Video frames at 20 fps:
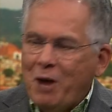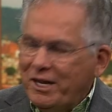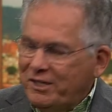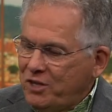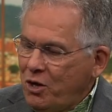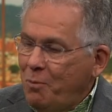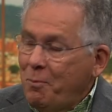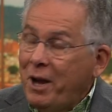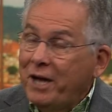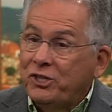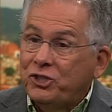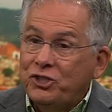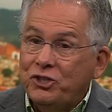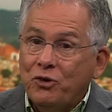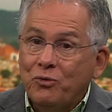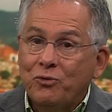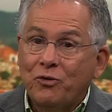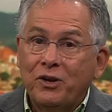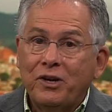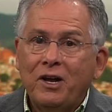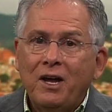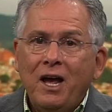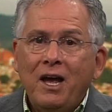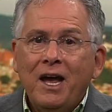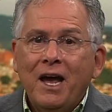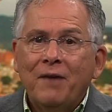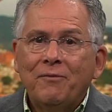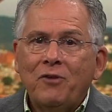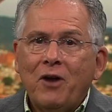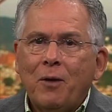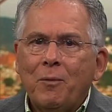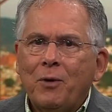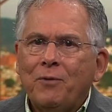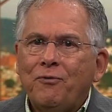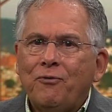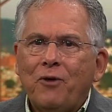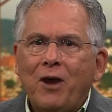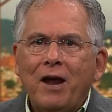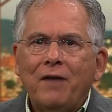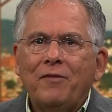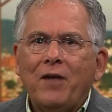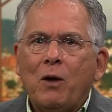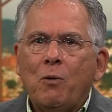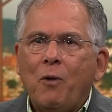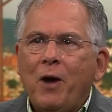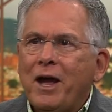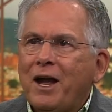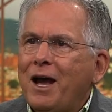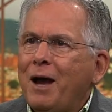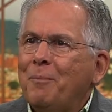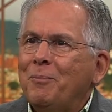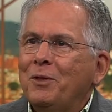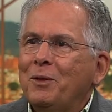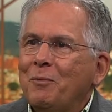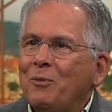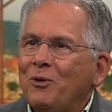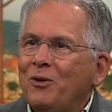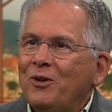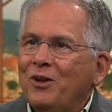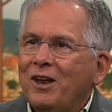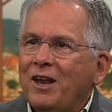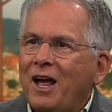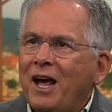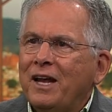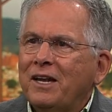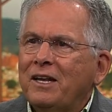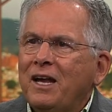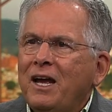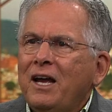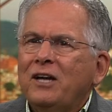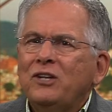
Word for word: I tell my children, if they're ever afraid, they wake up in the middle of the night,